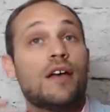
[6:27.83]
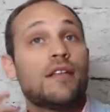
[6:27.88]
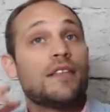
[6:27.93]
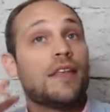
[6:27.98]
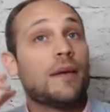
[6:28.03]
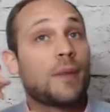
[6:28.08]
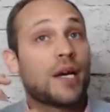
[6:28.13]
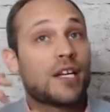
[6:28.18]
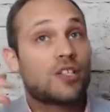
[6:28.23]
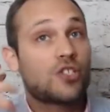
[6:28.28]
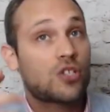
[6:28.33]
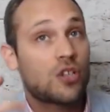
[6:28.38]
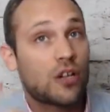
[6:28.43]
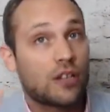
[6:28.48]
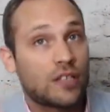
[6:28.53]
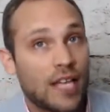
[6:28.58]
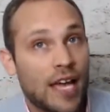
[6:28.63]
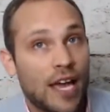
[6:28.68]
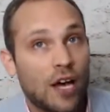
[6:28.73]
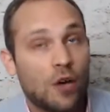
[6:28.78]
They might
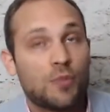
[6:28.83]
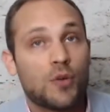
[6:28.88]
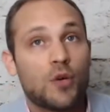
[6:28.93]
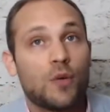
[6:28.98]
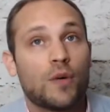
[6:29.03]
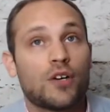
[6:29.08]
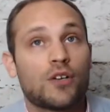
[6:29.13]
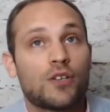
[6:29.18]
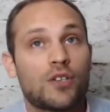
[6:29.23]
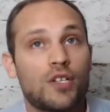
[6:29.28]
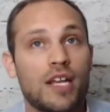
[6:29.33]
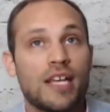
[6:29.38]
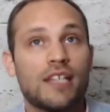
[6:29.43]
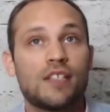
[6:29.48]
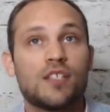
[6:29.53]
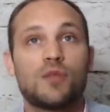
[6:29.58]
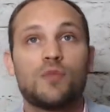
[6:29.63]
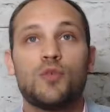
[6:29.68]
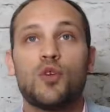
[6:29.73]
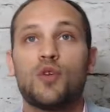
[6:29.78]
start to help you
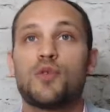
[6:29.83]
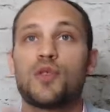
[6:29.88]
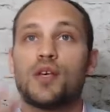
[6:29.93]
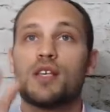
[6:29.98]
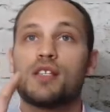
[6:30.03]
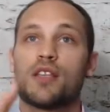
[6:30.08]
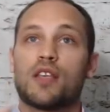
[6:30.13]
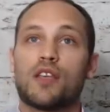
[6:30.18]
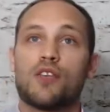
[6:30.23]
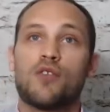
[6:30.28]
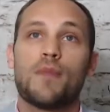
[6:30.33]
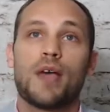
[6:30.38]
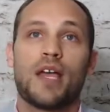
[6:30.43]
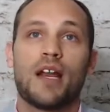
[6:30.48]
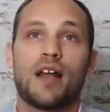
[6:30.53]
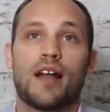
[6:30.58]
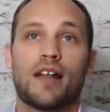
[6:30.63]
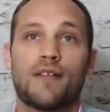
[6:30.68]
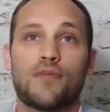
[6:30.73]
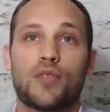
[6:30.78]
understand some new things that you may
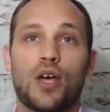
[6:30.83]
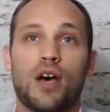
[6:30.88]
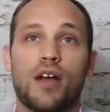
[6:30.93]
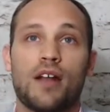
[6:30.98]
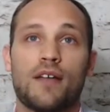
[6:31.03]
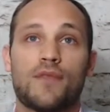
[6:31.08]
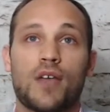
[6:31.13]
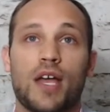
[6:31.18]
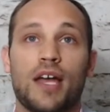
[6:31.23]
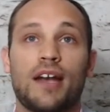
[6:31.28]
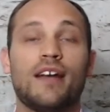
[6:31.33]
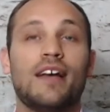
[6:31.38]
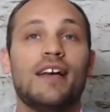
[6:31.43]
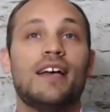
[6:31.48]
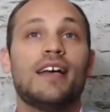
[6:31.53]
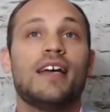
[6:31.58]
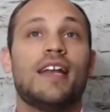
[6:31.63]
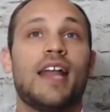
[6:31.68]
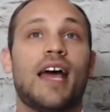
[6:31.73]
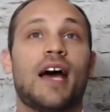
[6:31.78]
not have thought of yet.
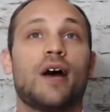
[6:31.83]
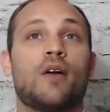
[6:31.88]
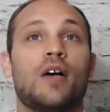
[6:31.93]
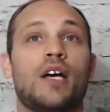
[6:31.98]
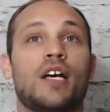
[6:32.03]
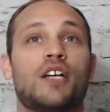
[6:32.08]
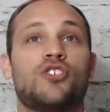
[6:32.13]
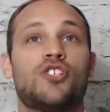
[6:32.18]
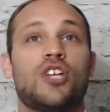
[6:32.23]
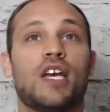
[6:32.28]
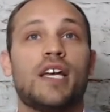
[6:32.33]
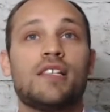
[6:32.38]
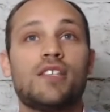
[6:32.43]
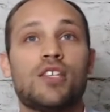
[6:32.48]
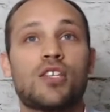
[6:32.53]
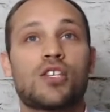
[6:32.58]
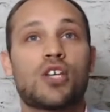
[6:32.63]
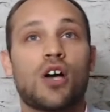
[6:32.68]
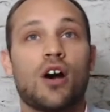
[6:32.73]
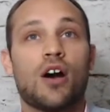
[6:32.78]
Now,
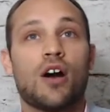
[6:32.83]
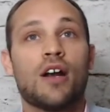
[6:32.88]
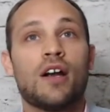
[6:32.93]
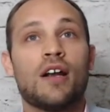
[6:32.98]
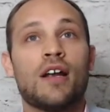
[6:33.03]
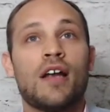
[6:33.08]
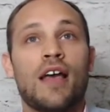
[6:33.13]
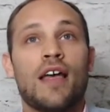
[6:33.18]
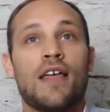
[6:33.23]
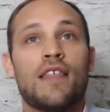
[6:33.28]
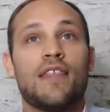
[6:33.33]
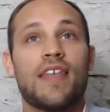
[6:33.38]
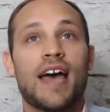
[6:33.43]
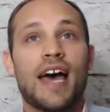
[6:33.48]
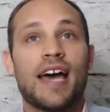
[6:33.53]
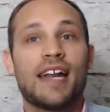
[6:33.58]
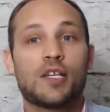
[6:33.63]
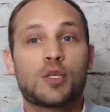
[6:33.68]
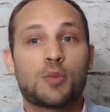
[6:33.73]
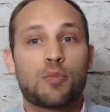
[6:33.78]
chances are
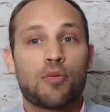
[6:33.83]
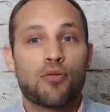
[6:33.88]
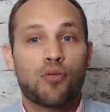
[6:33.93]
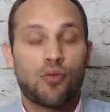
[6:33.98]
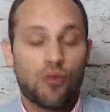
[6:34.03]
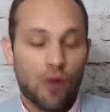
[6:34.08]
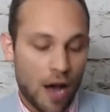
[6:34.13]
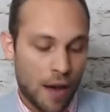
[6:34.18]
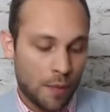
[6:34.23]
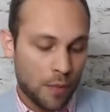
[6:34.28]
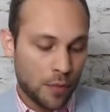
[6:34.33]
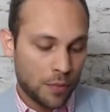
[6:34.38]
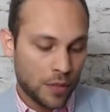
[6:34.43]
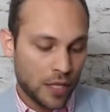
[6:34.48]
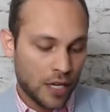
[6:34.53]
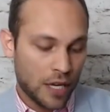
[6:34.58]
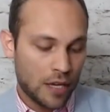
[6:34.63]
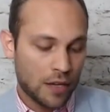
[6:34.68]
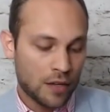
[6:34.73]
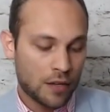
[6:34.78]
that is
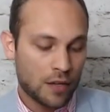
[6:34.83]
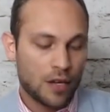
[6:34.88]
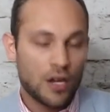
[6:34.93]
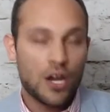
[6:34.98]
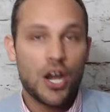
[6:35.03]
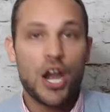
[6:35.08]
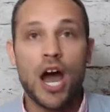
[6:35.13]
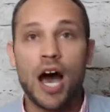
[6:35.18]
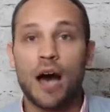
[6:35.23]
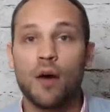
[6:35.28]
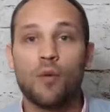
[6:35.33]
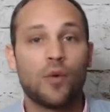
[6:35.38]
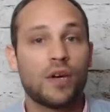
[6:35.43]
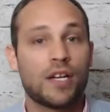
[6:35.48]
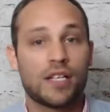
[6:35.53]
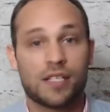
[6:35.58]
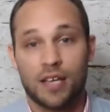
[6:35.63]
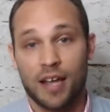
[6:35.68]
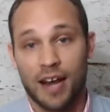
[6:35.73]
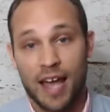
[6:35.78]
probably not what
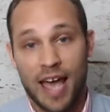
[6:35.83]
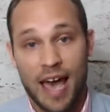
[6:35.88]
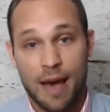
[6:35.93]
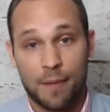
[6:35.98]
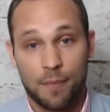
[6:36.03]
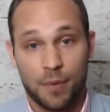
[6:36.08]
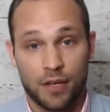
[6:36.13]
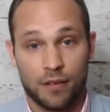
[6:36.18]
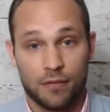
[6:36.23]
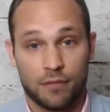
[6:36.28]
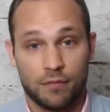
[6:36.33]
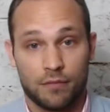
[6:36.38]
is going to happen.